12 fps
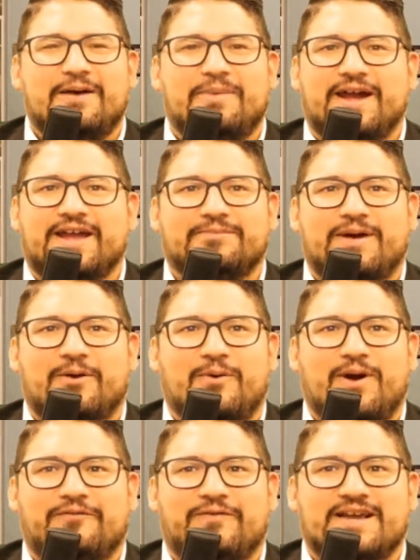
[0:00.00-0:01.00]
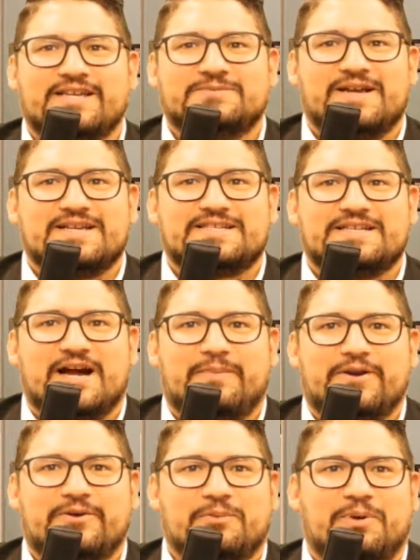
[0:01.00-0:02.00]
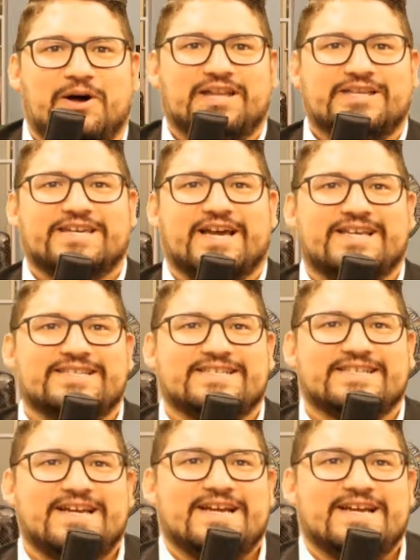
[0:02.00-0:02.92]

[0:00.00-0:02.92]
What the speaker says: my Wi-Fi is messed up. I do apologize.